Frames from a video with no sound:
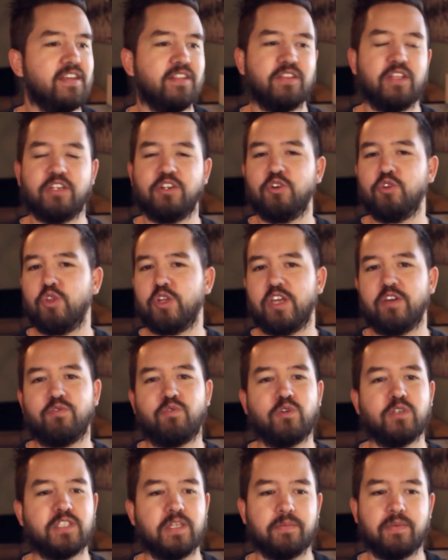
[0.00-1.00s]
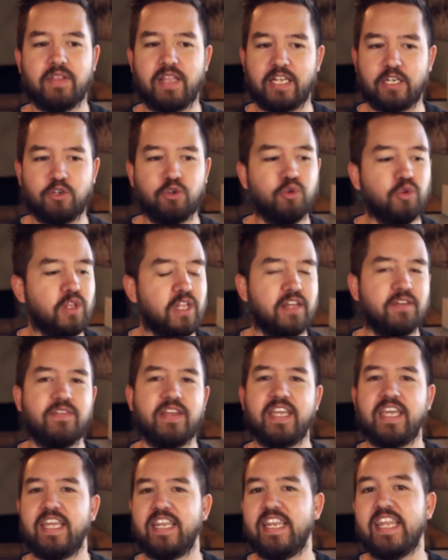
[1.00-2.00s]
then you're looking for something like New
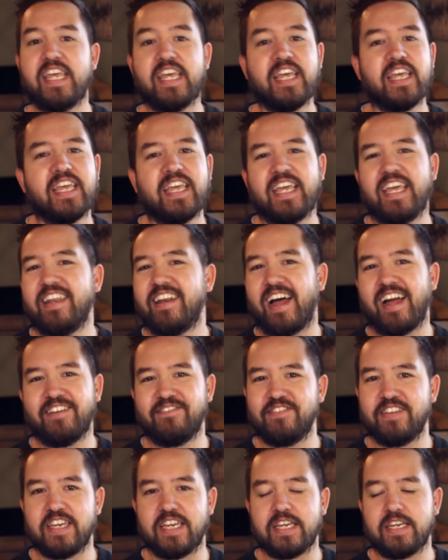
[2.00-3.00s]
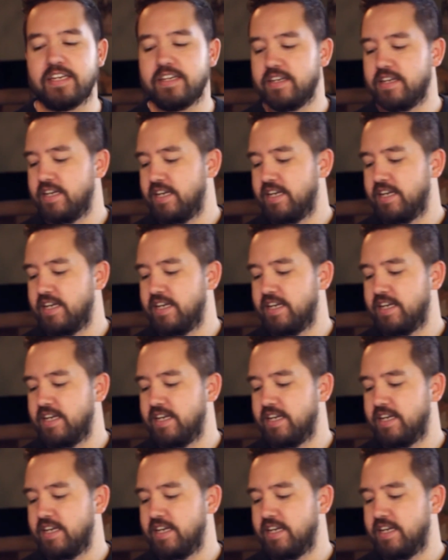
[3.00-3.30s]
Living and NIV.